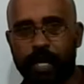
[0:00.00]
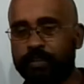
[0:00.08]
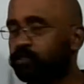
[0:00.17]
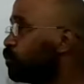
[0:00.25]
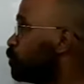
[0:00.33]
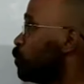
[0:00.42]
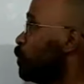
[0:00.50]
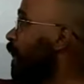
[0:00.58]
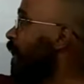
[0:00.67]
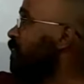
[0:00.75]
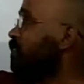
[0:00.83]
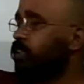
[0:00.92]
has two
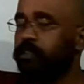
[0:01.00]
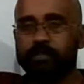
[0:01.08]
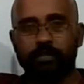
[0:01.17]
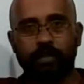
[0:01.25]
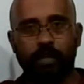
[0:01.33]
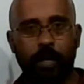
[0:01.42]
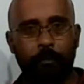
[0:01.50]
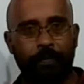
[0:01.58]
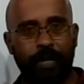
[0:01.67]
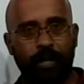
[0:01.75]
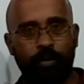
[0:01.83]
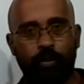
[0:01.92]
directions,
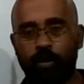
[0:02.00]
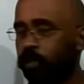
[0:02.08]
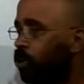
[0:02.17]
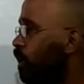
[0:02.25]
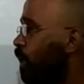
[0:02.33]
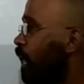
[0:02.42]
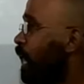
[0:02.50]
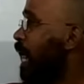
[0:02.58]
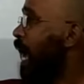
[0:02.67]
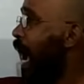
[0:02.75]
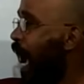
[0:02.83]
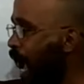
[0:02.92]
upper and lower,
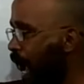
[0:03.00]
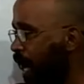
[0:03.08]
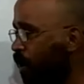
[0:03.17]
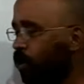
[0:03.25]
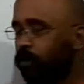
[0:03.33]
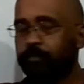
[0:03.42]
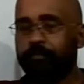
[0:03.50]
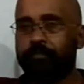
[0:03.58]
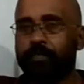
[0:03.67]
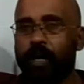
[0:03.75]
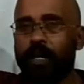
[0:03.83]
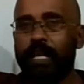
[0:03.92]
and
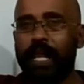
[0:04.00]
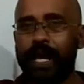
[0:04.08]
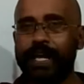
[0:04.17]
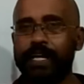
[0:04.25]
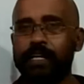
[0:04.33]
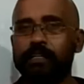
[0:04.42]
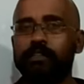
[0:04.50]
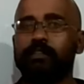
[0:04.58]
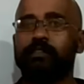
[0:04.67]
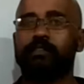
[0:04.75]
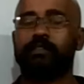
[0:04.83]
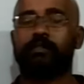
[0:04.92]
a line
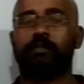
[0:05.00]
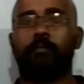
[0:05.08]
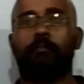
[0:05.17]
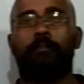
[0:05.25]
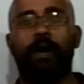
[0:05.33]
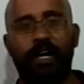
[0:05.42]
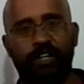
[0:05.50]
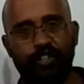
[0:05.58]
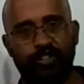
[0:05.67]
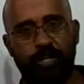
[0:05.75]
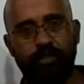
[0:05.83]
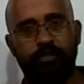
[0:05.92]

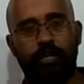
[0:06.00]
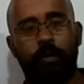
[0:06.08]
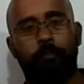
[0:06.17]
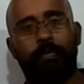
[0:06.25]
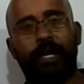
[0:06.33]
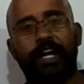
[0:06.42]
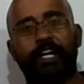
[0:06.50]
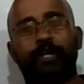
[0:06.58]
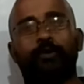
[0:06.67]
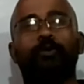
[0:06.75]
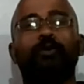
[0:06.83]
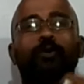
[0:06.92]
partitions a plane
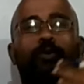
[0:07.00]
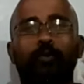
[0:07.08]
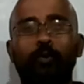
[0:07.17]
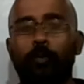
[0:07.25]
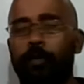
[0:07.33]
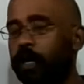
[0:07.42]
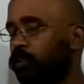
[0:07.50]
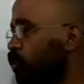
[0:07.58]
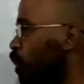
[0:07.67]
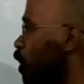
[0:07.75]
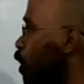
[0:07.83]
into two parts.